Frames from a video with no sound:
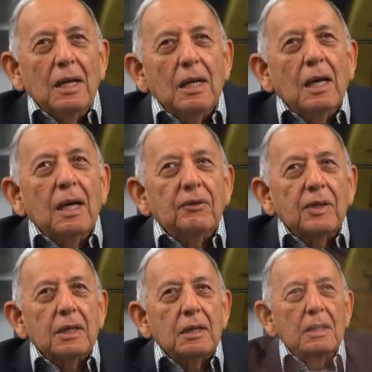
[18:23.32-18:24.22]
Uh, I
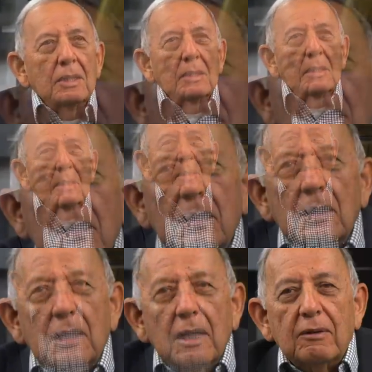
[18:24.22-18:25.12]
think initially
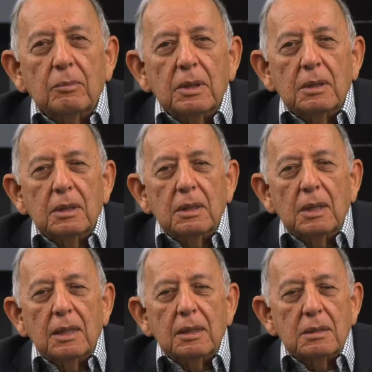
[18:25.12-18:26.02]
the government did
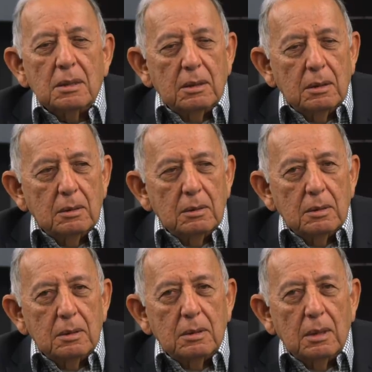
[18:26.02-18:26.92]
not
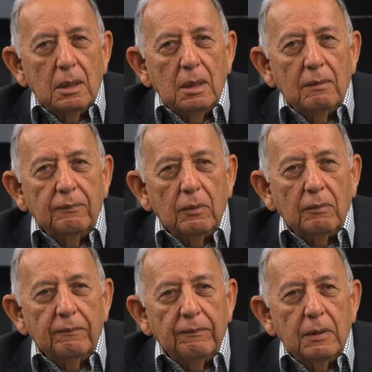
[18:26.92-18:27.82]
disclose uh,
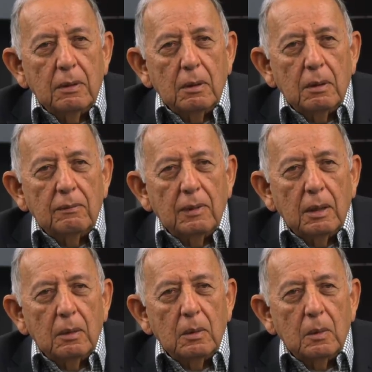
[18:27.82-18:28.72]
for fear of
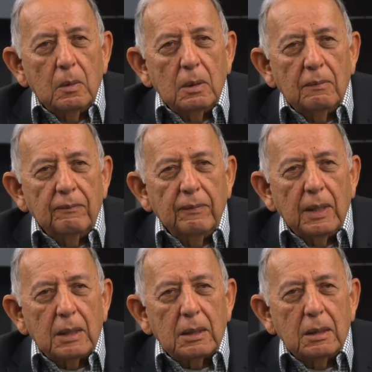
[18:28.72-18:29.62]
how it would
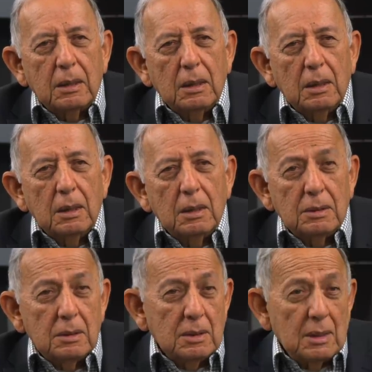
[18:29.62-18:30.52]
affect uh,
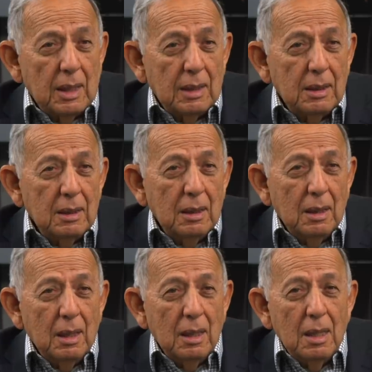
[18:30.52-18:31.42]
society,
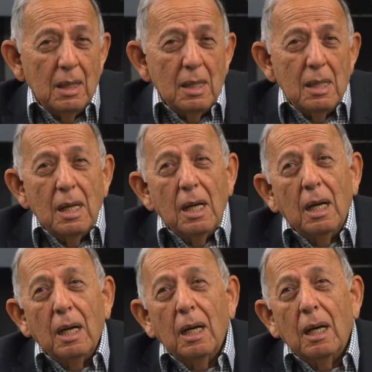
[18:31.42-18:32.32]
mm -hmm.
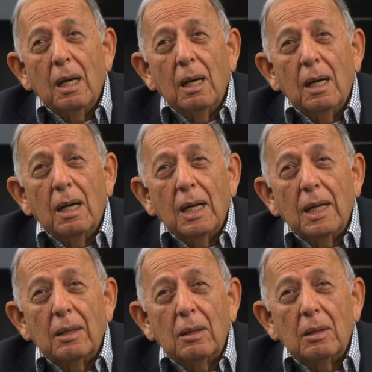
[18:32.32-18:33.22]

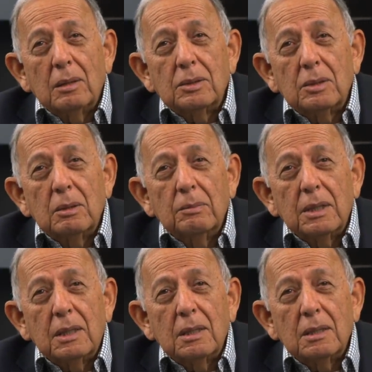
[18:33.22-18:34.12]
uh, and also
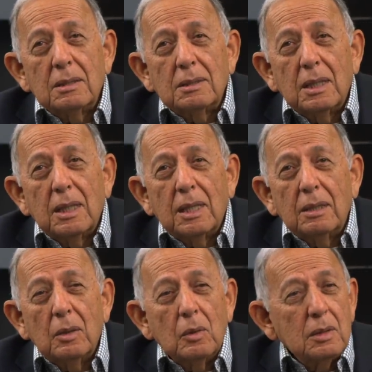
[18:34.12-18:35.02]
because they
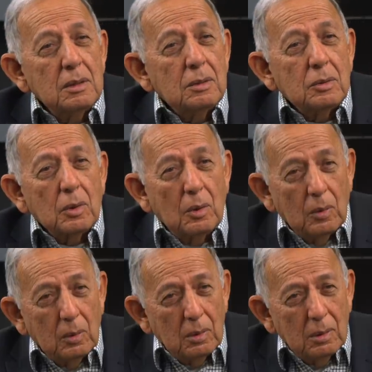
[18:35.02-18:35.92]
had no
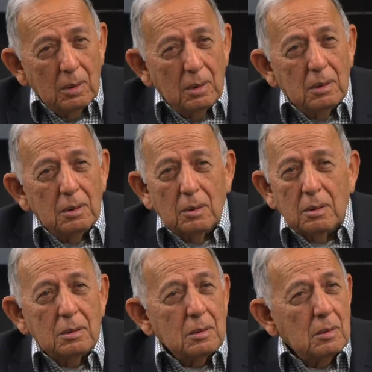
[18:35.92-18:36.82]
control, no
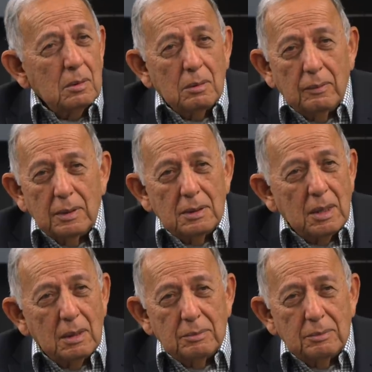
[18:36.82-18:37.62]
control over these